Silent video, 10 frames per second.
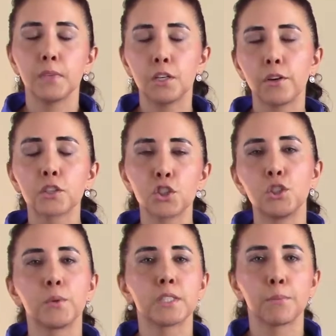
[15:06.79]
and you're actually
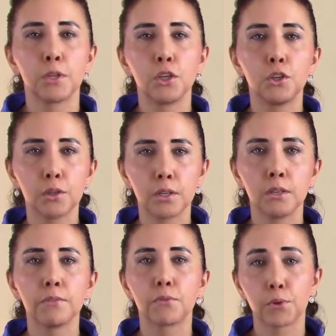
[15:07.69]
doing something
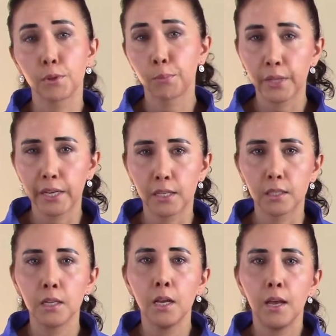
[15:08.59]
good for the planet.